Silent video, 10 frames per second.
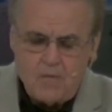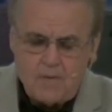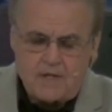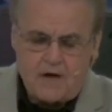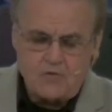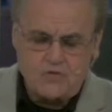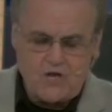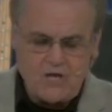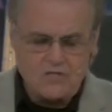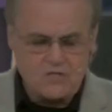because
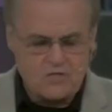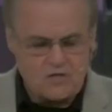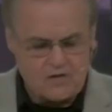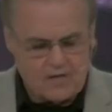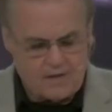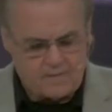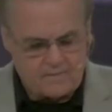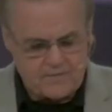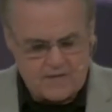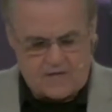Jesus
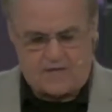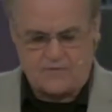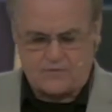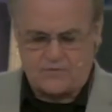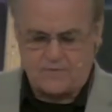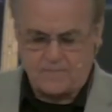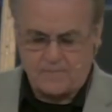loved us.